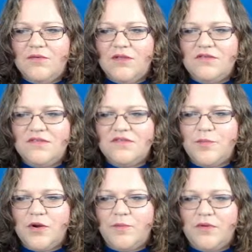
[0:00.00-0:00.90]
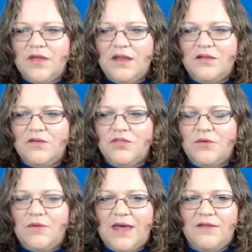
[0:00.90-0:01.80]
We'll use this purple color
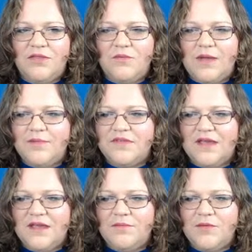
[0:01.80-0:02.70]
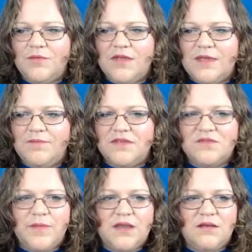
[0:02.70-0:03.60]
throughout the website, but we'll keep this
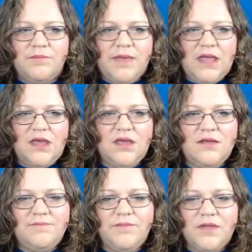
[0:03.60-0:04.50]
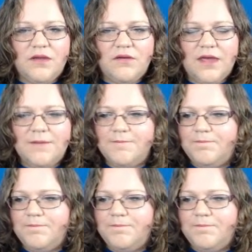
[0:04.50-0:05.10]
button pink. Okay.